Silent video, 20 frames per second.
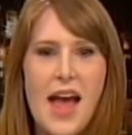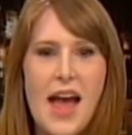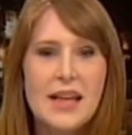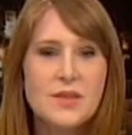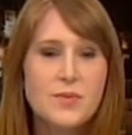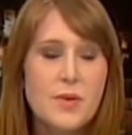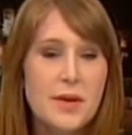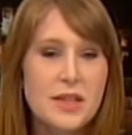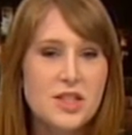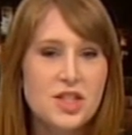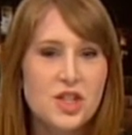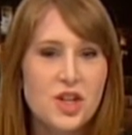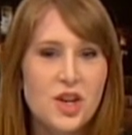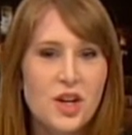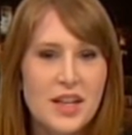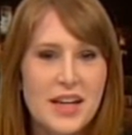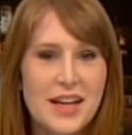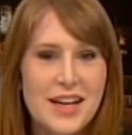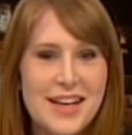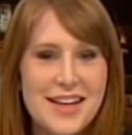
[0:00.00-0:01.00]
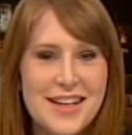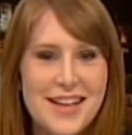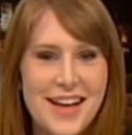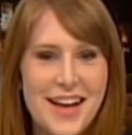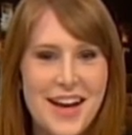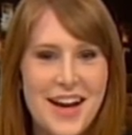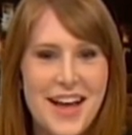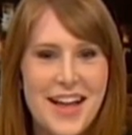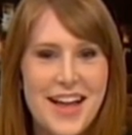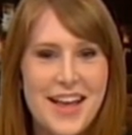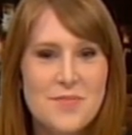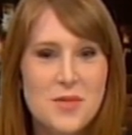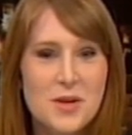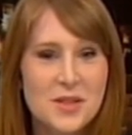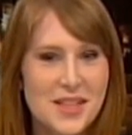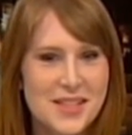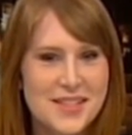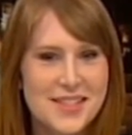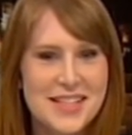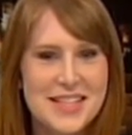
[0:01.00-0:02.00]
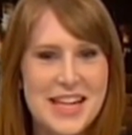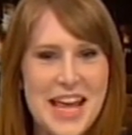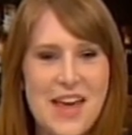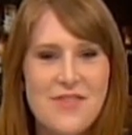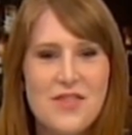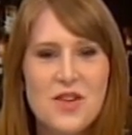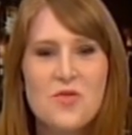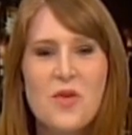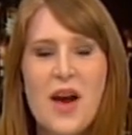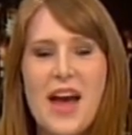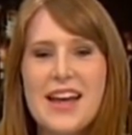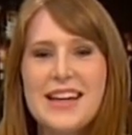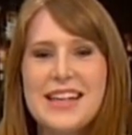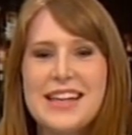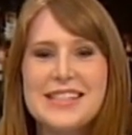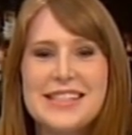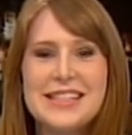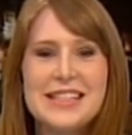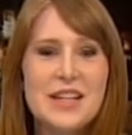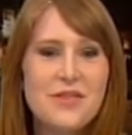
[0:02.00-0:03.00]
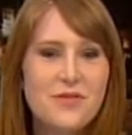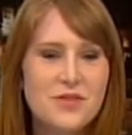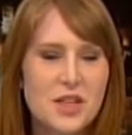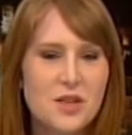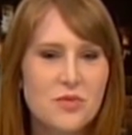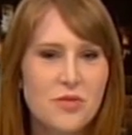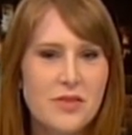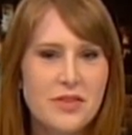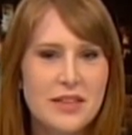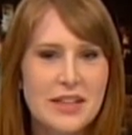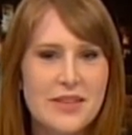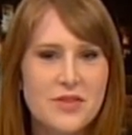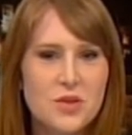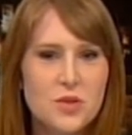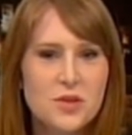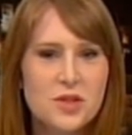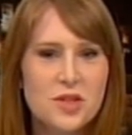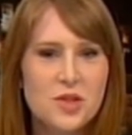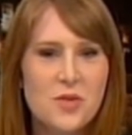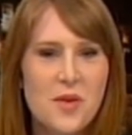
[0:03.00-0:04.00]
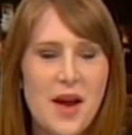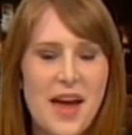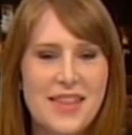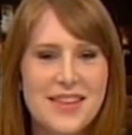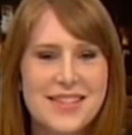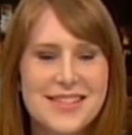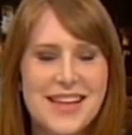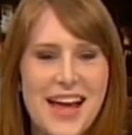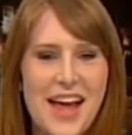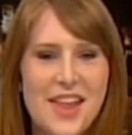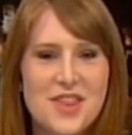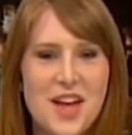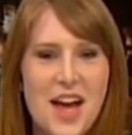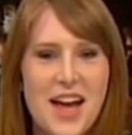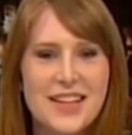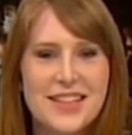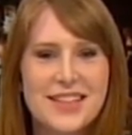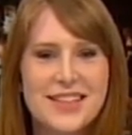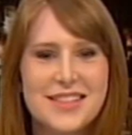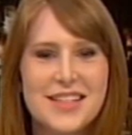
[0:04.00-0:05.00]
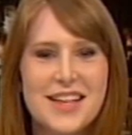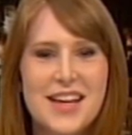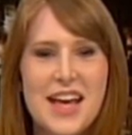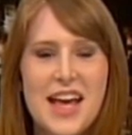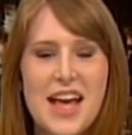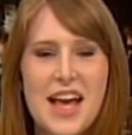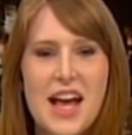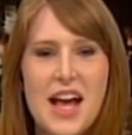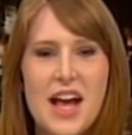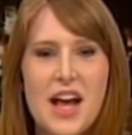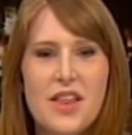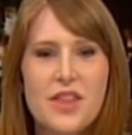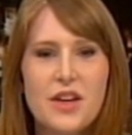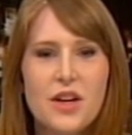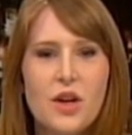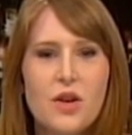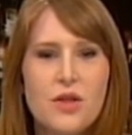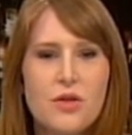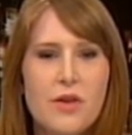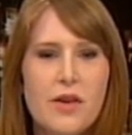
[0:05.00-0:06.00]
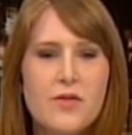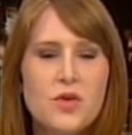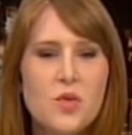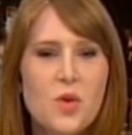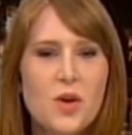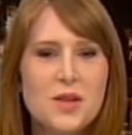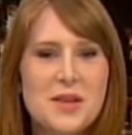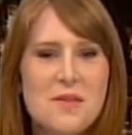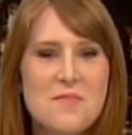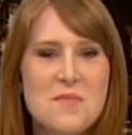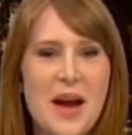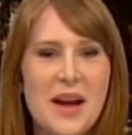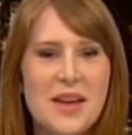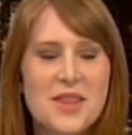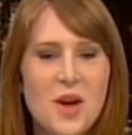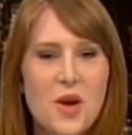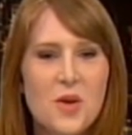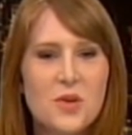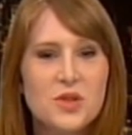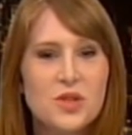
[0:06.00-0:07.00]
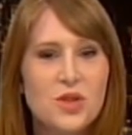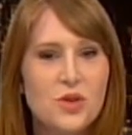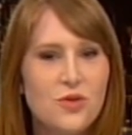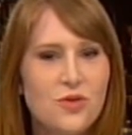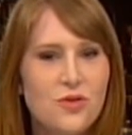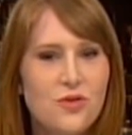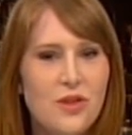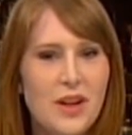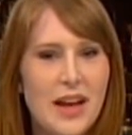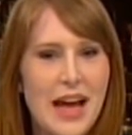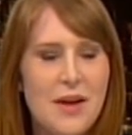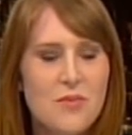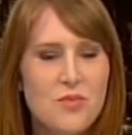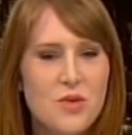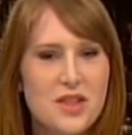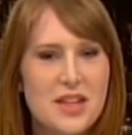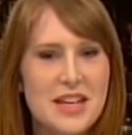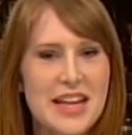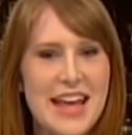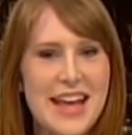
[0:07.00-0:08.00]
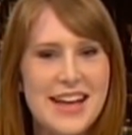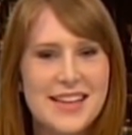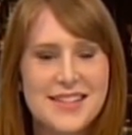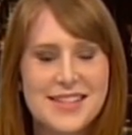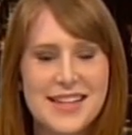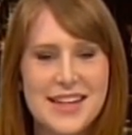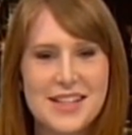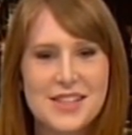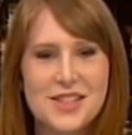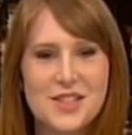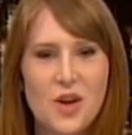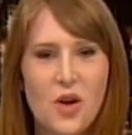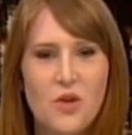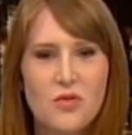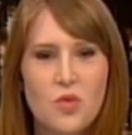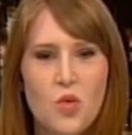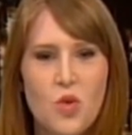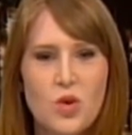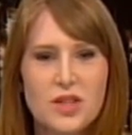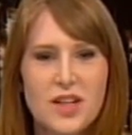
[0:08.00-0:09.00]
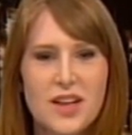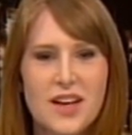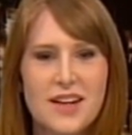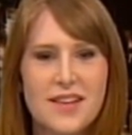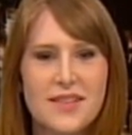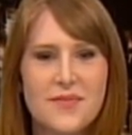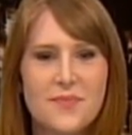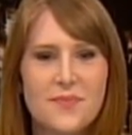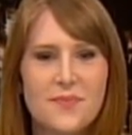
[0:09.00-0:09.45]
As we mentioned earlier, persistent heavy rain has lifted river levels throughout the South Island. The Clutha River was among those to fill up with an excess of water.